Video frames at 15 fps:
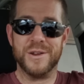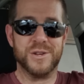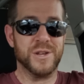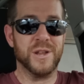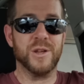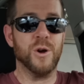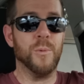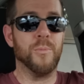Is she
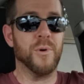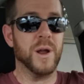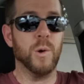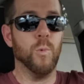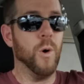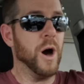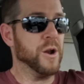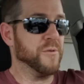going to go
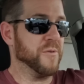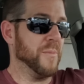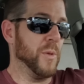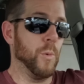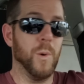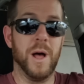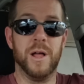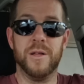bring water from
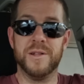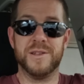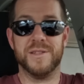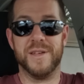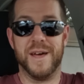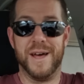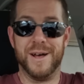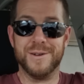the well into
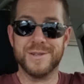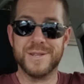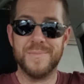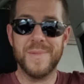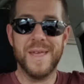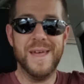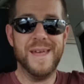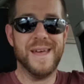the house?
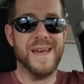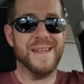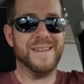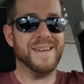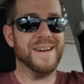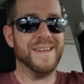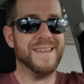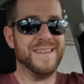
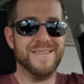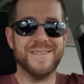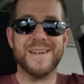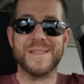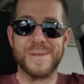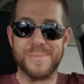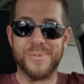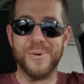And you
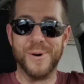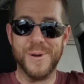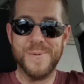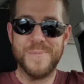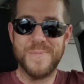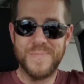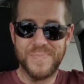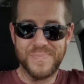get the point.